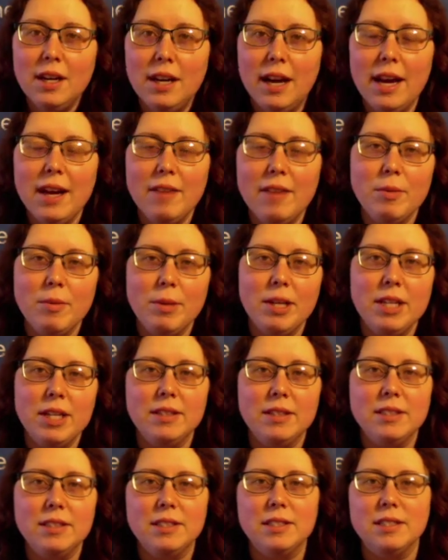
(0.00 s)
everybody,
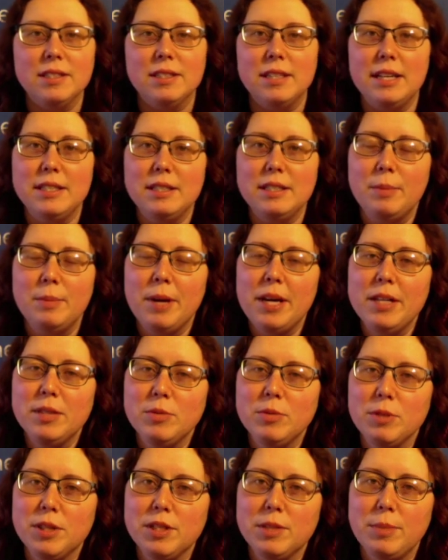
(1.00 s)
this is Stacy Pace
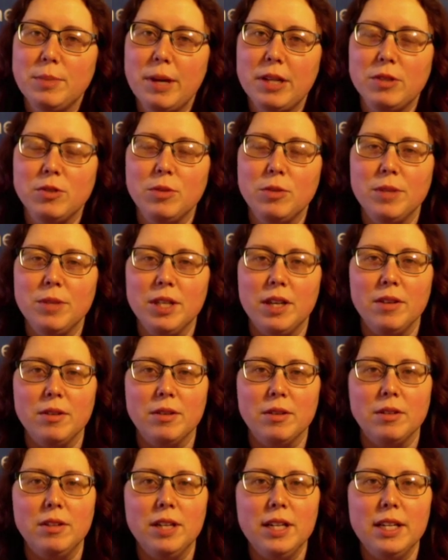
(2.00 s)
with Spectrum the Other
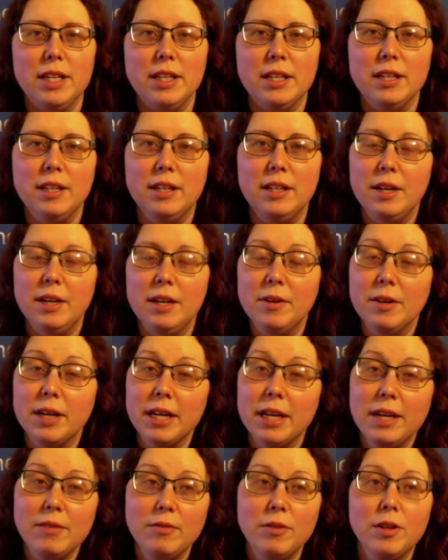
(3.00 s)
Clinic, here
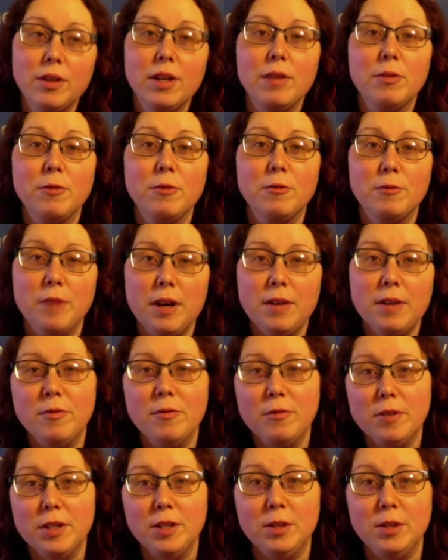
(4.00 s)
again for another
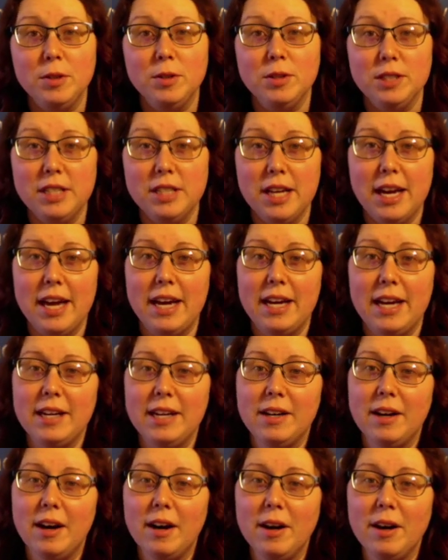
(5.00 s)
fun-filled
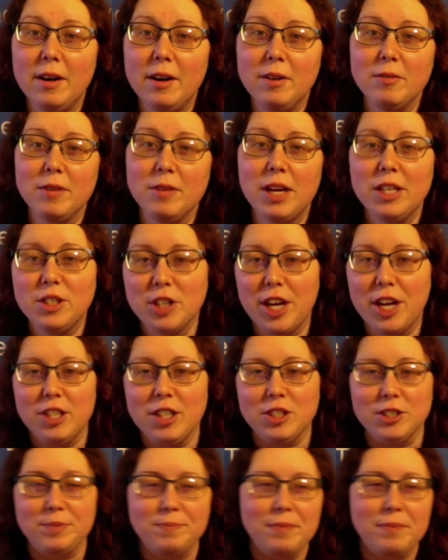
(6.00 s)
day of
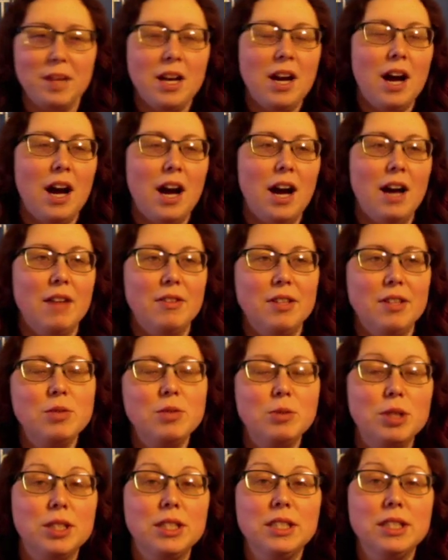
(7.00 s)
education. Uh, this
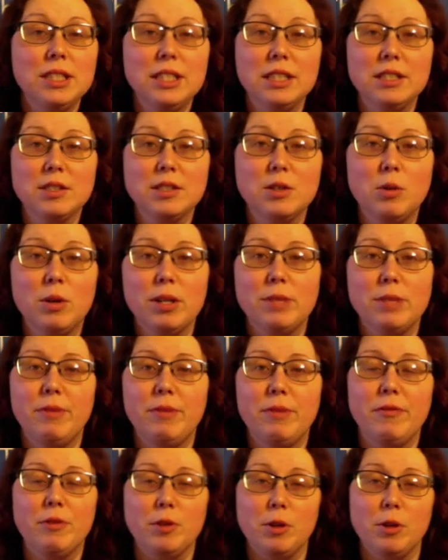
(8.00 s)
one is going to be
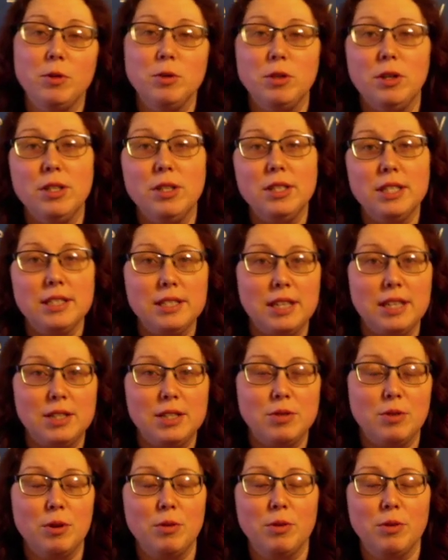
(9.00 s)
for those on
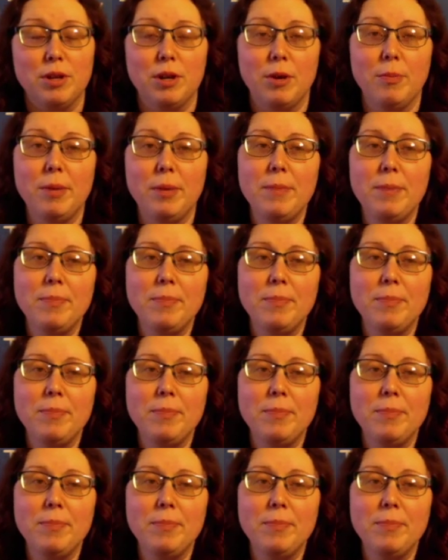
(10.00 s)
testosterone therapy.